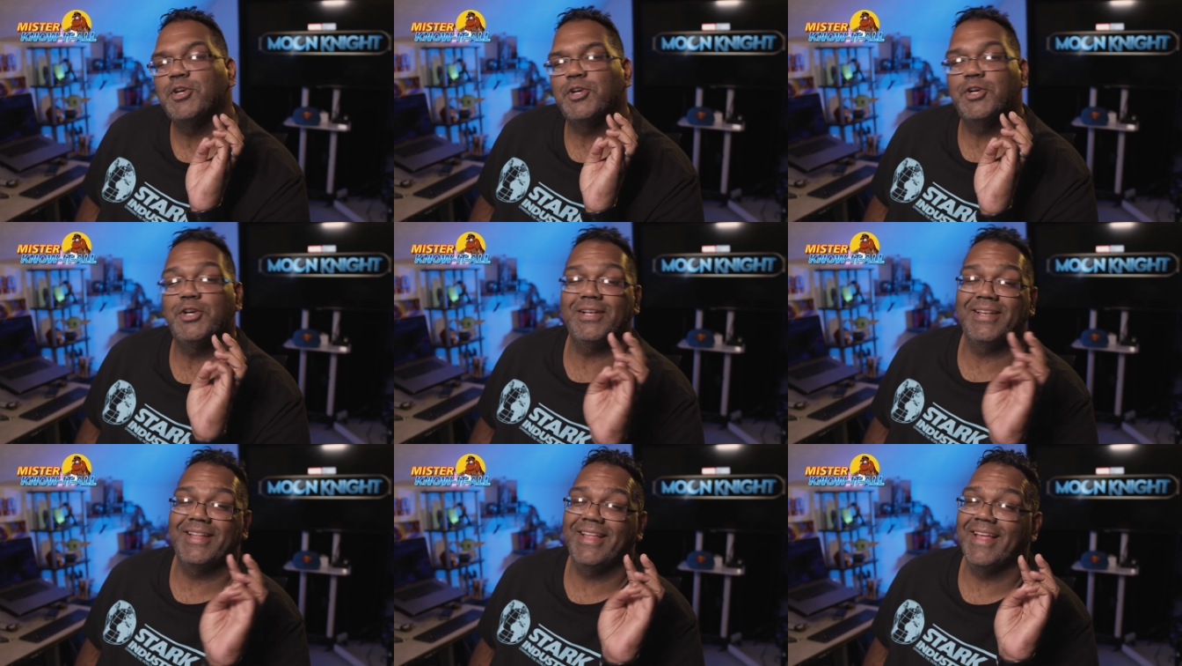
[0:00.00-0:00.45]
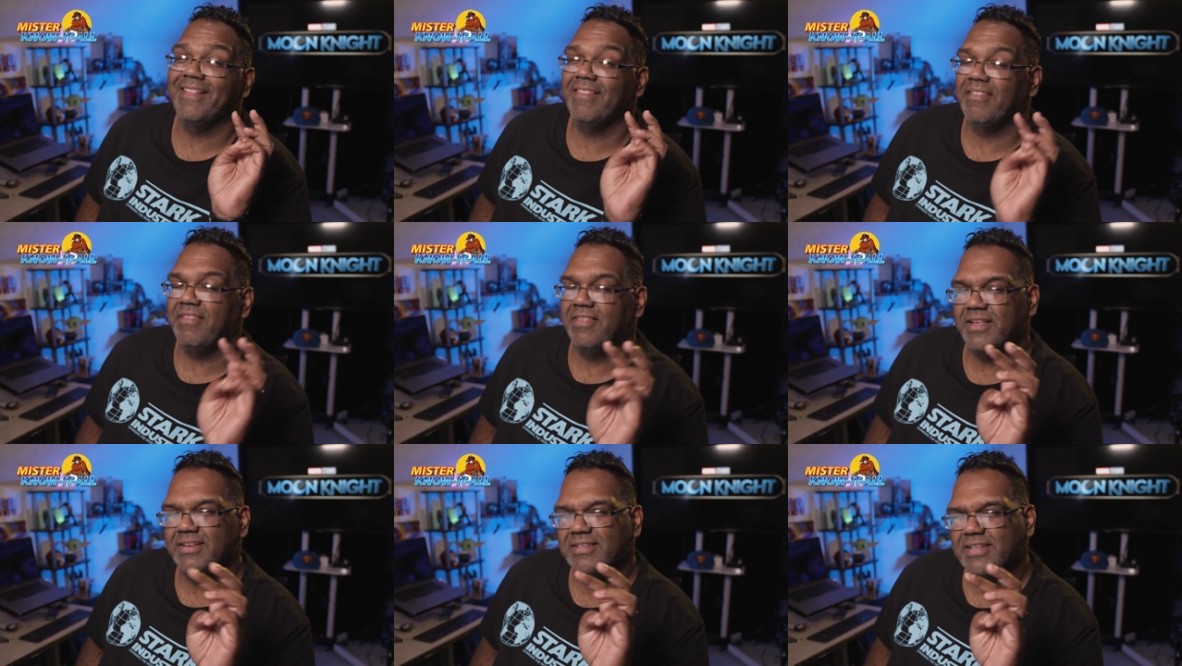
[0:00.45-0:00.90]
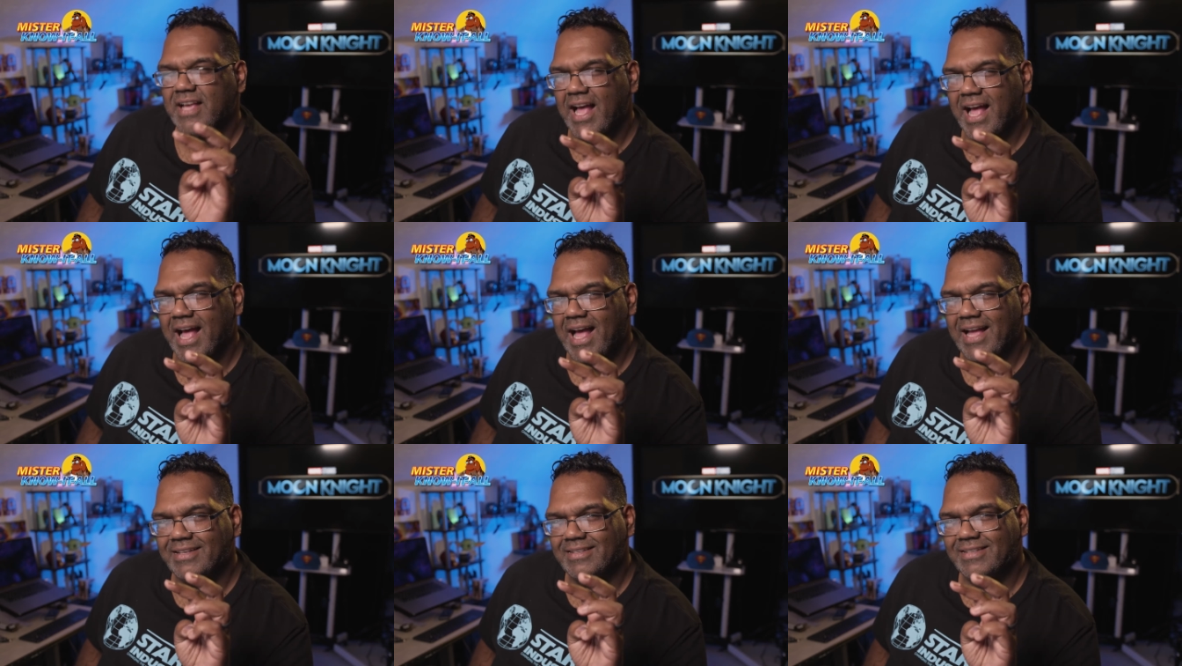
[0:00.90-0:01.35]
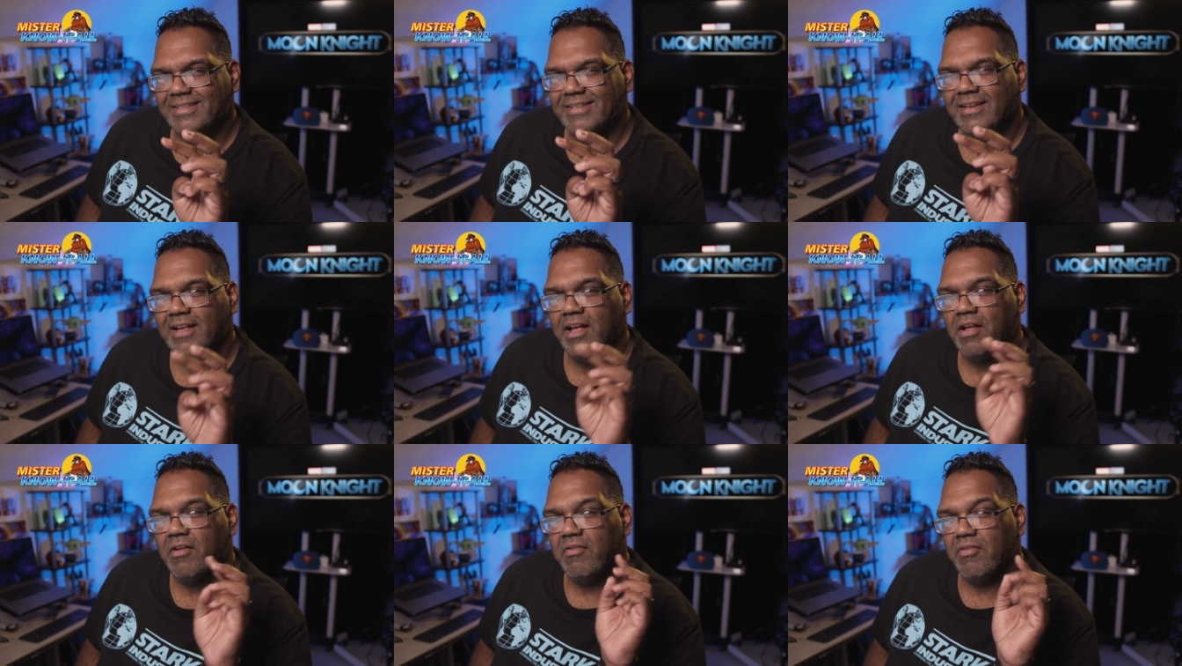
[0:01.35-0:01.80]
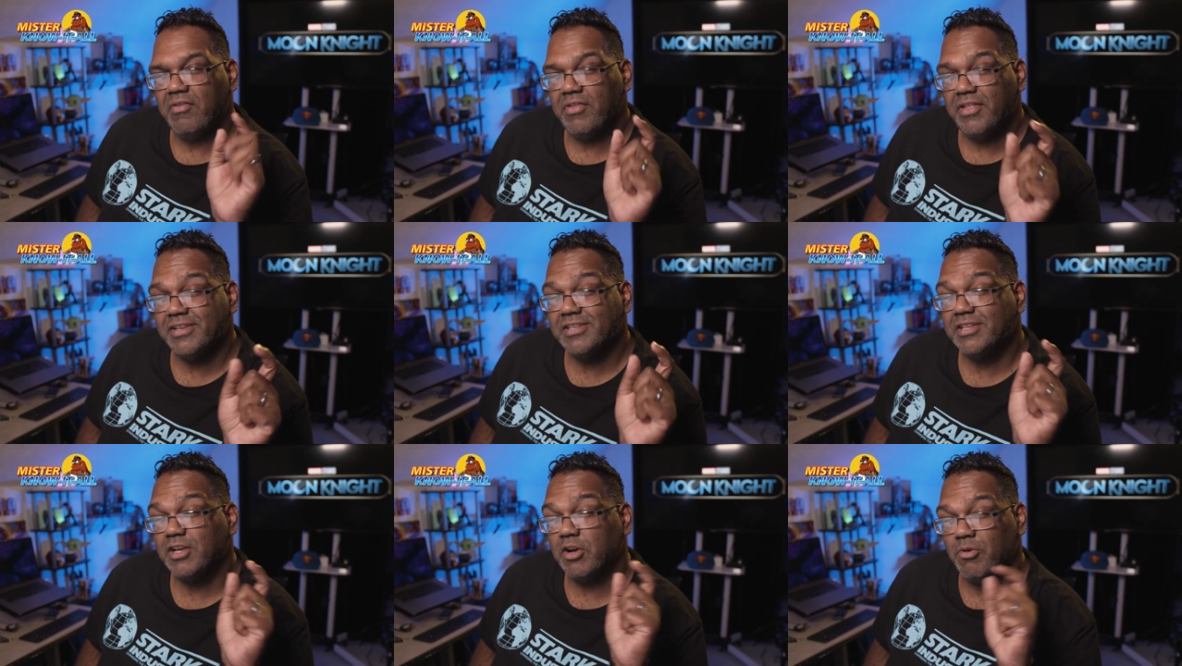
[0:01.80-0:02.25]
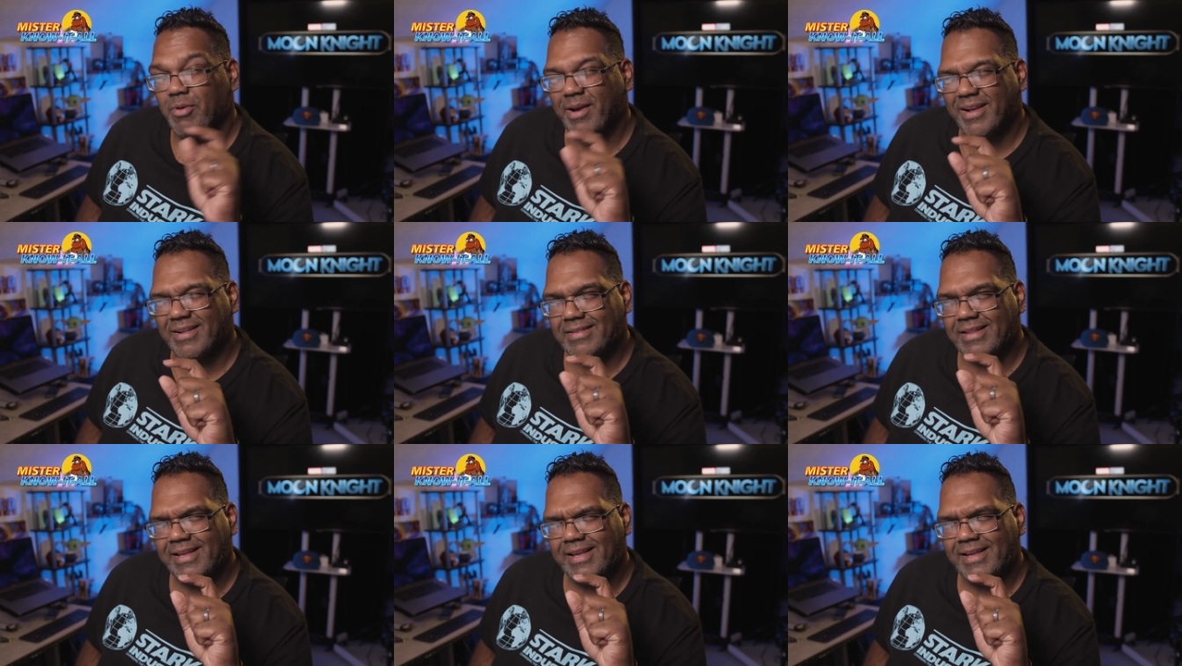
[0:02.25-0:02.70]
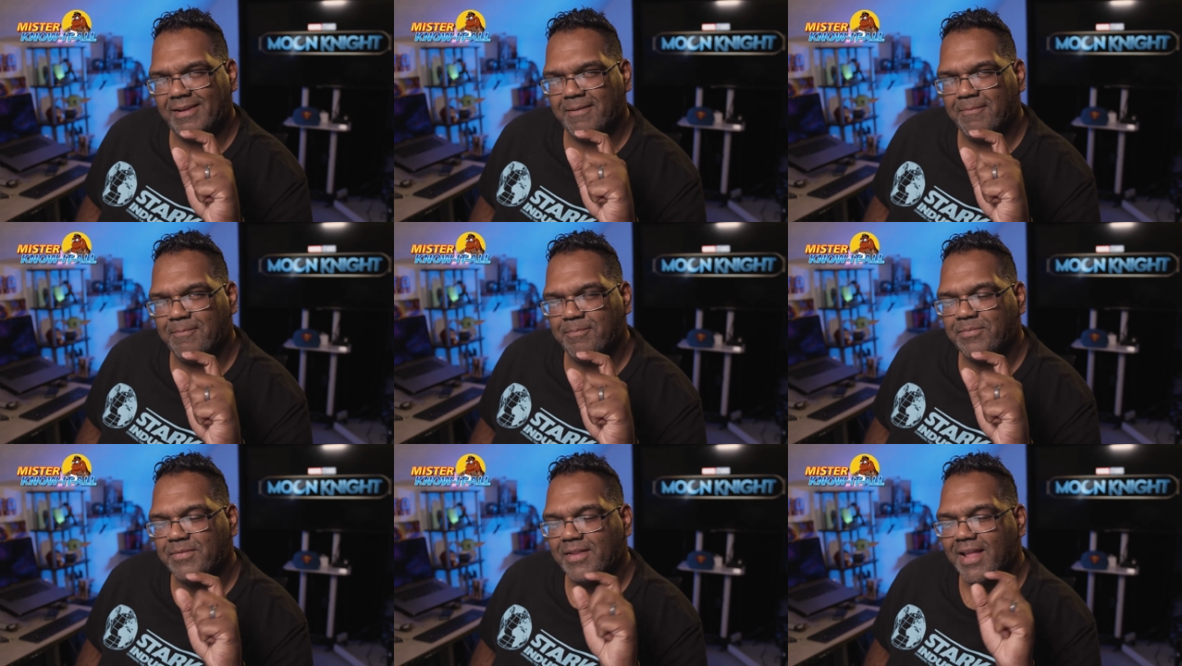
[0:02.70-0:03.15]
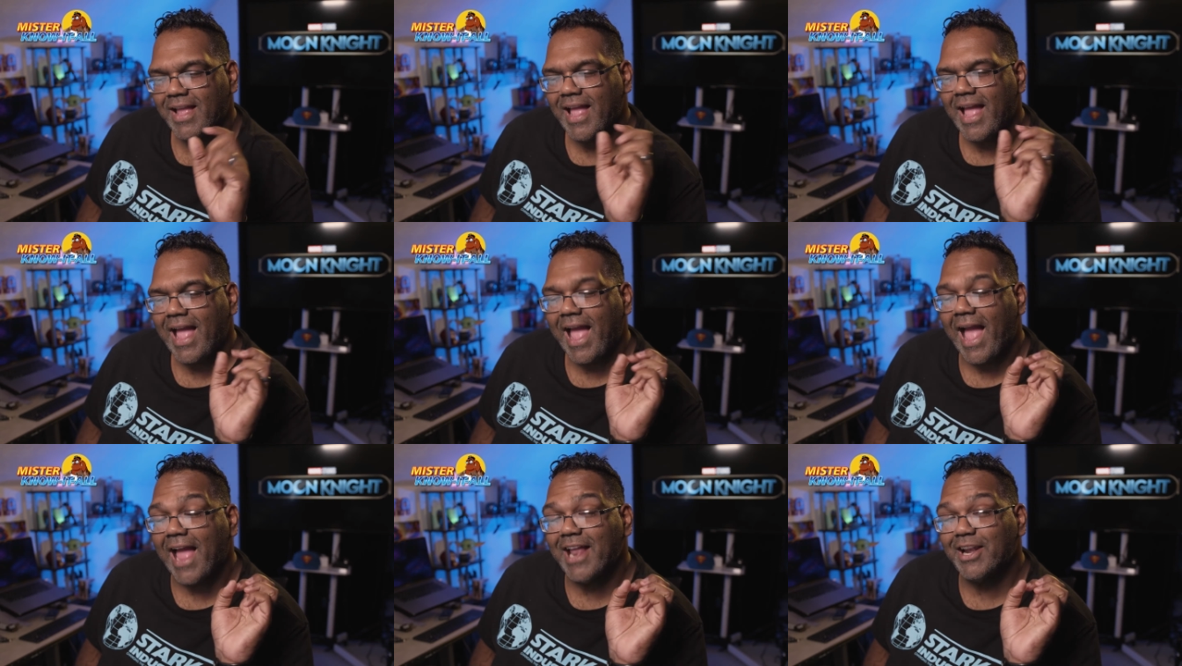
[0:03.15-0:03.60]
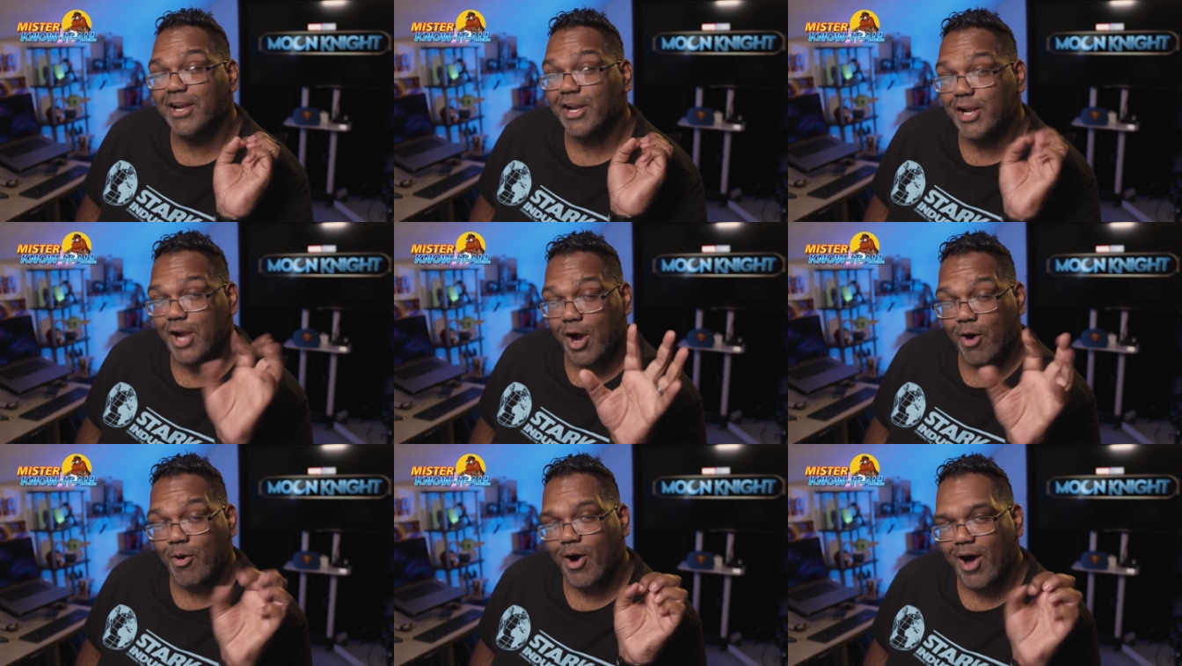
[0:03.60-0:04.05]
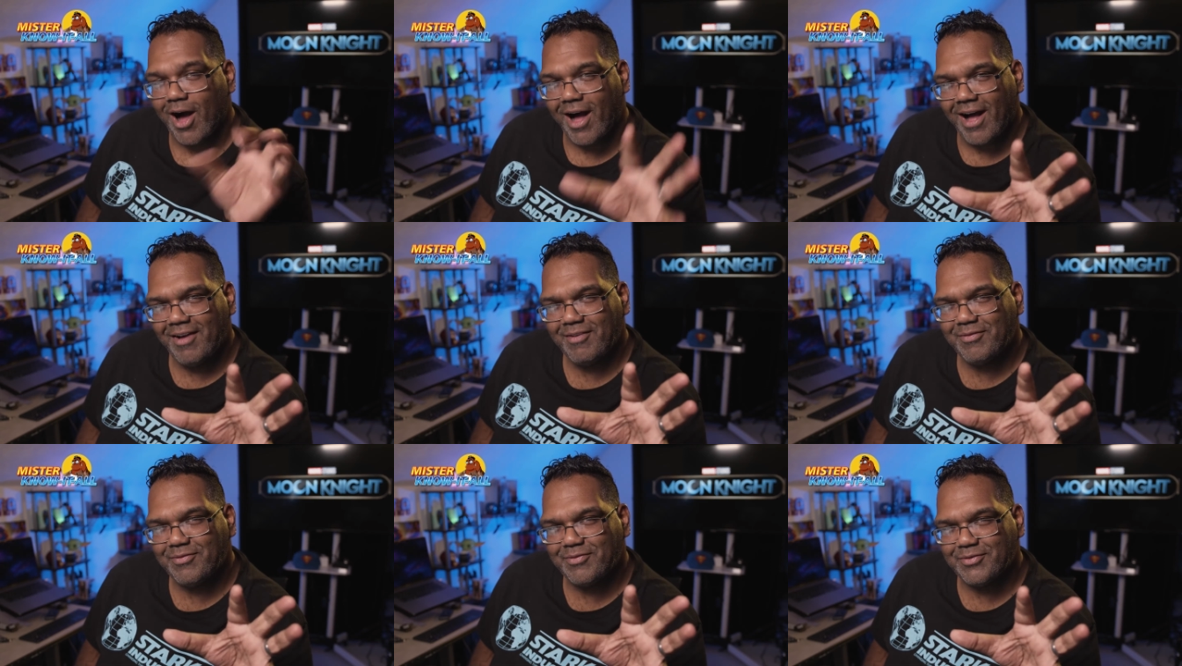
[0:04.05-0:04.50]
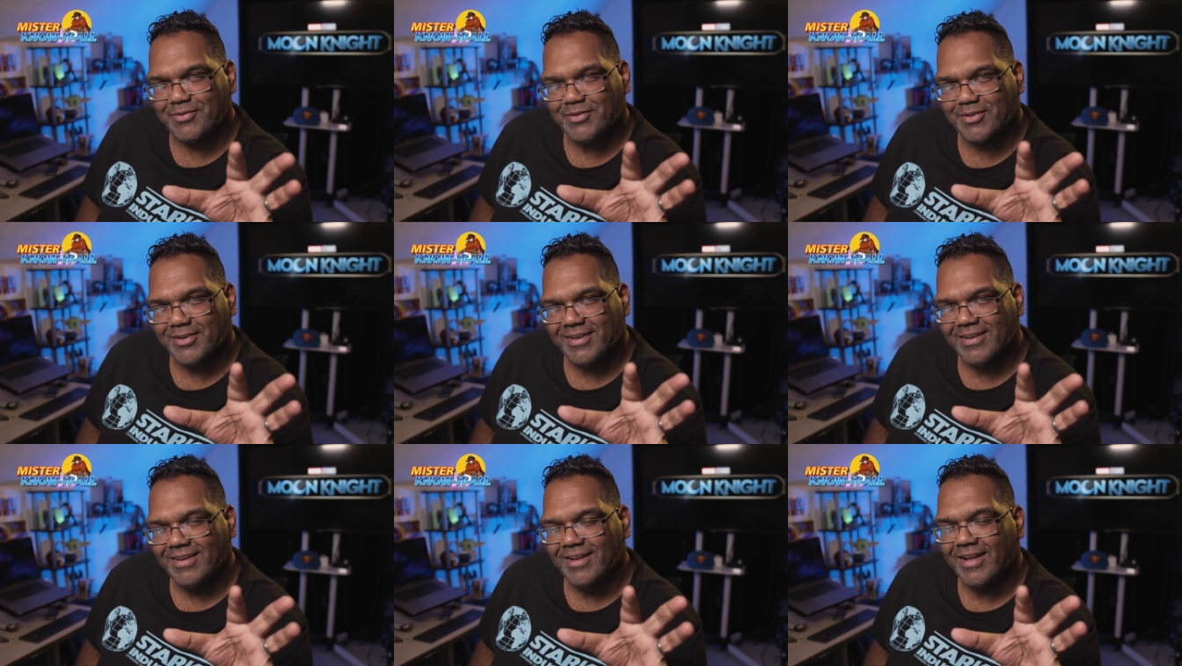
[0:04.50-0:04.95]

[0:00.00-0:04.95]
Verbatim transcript: could get this hot this quickly and go off,